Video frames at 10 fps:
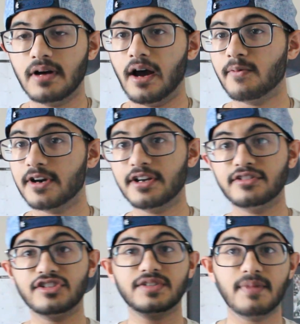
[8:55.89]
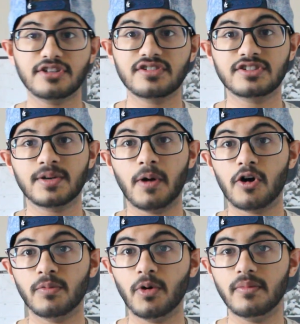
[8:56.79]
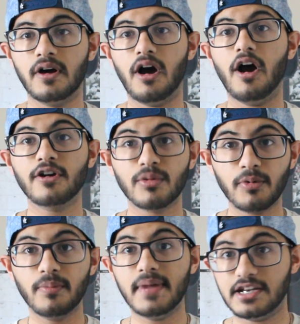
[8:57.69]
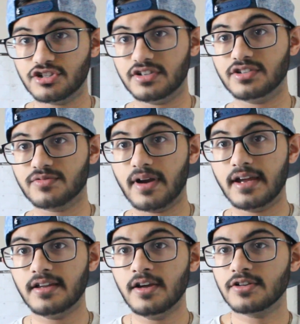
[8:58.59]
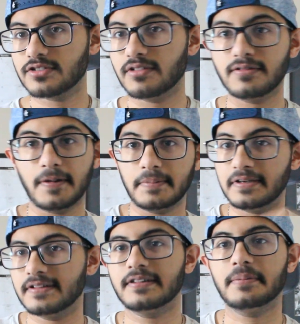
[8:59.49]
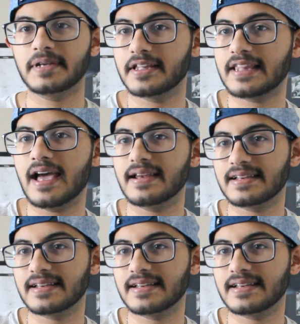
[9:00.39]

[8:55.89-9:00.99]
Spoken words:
I want to just mention some honorable mentions, right? So let me get that